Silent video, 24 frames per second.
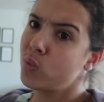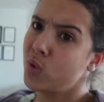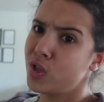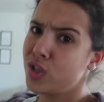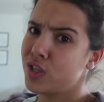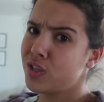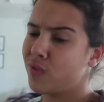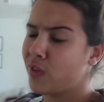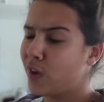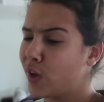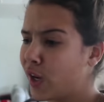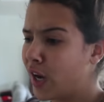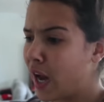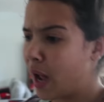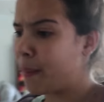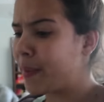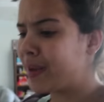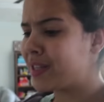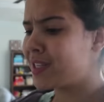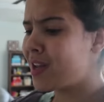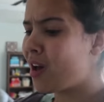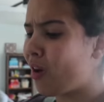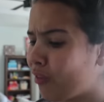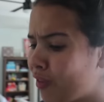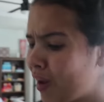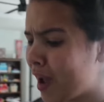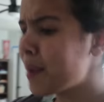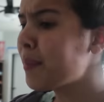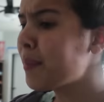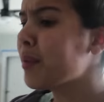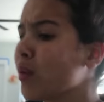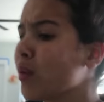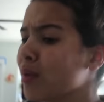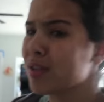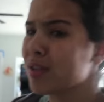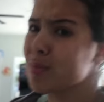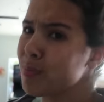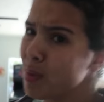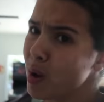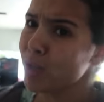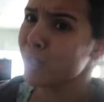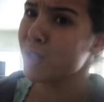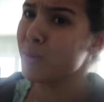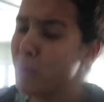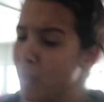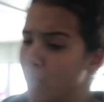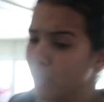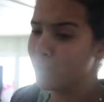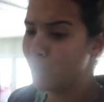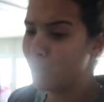We'll just figure it out myself. I'm a responsible